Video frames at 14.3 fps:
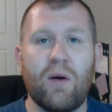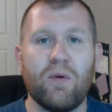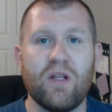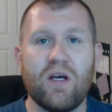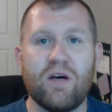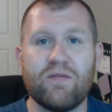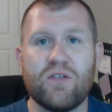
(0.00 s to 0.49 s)
would
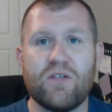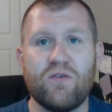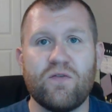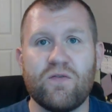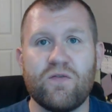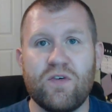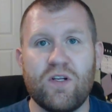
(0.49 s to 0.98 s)
love to,
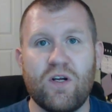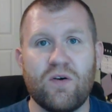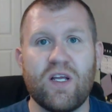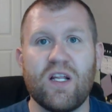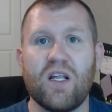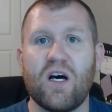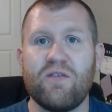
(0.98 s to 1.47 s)
you know,
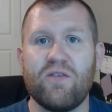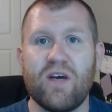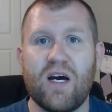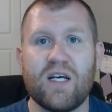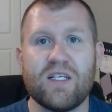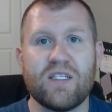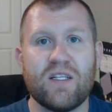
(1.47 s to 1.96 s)
get a lot of you
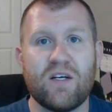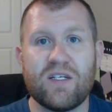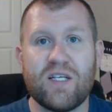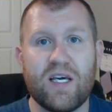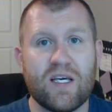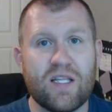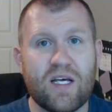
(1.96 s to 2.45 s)
guys in there
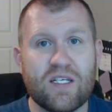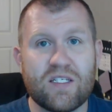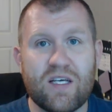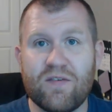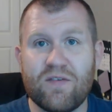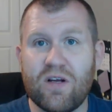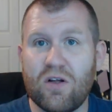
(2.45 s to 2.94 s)
taking that
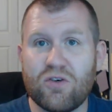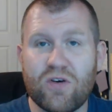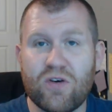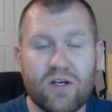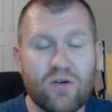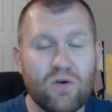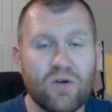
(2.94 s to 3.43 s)
$7
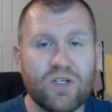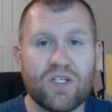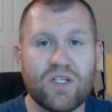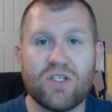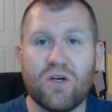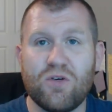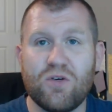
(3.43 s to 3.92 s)
training course. It's
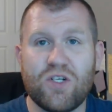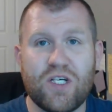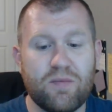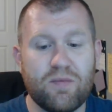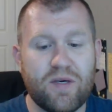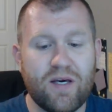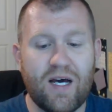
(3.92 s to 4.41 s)
so
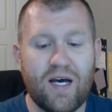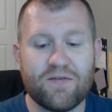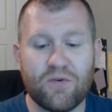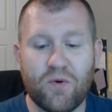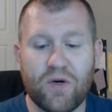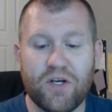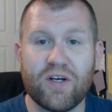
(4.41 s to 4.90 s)
cheap, guys,
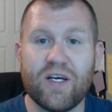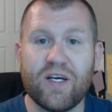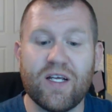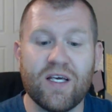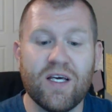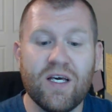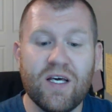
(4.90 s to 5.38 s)
for what you're
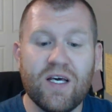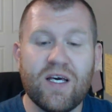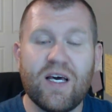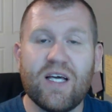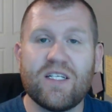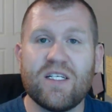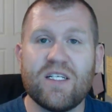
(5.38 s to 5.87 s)
getting.
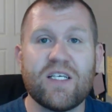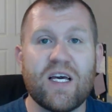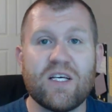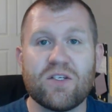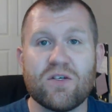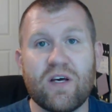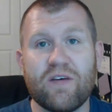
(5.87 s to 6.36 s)
It's
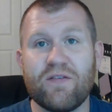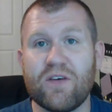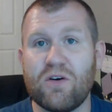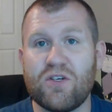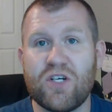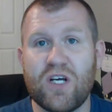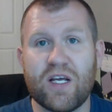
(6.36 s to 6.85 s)
insane. So definitely
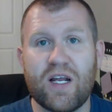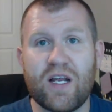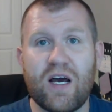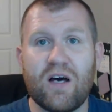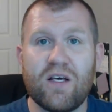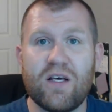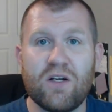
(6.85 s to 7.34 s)
go check it
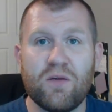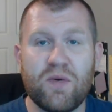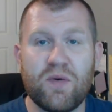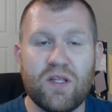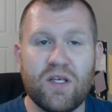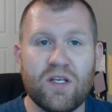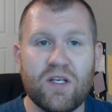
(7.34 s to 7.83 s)
out. It'll
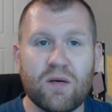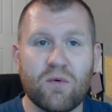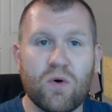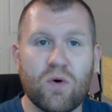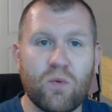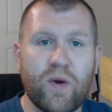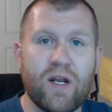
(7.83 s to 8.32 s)
be the
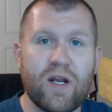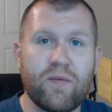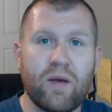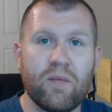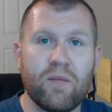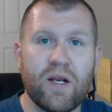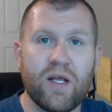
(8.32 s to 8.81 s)
#1 way to
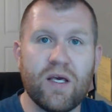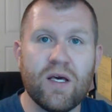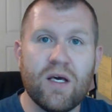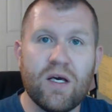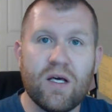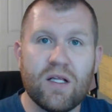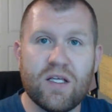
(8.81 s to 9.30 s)
make money
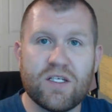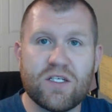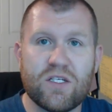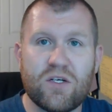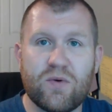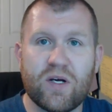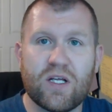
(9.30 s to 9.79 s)

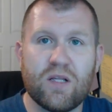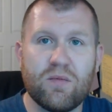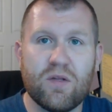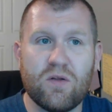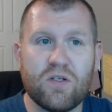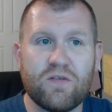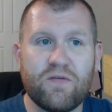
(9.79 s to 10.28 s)
listed directly
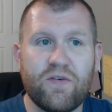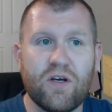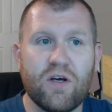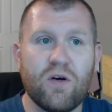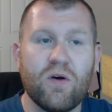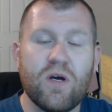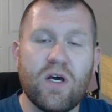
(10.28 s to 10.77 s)
below this
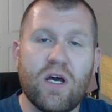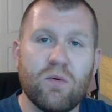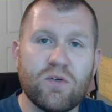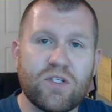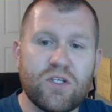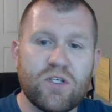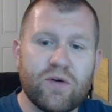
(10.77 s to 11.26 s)
video. And we'll
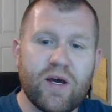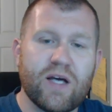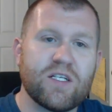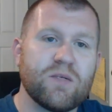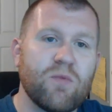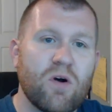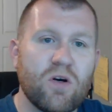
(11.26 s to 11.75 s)
see you guys
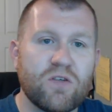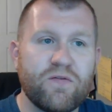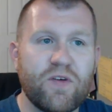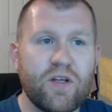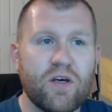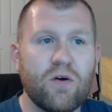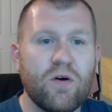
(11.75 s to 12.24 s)
tomorrow's
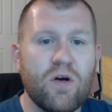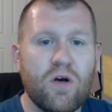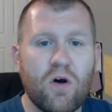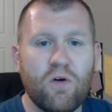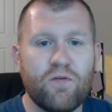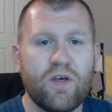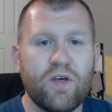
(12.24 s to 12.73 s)
video.
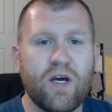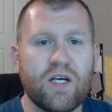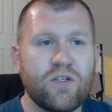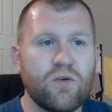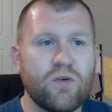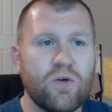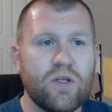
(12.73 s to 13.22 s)
Hopefully you guys
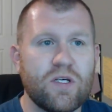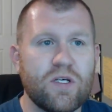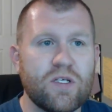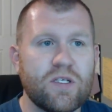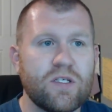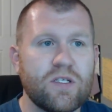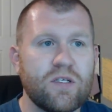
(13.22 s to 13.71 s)
enjoyed
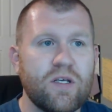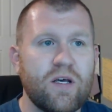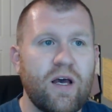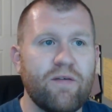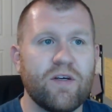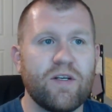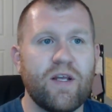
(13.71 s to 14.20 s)
this.
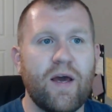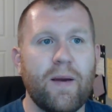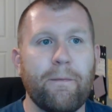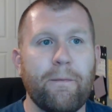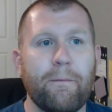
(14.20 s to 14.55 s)
Have a good day.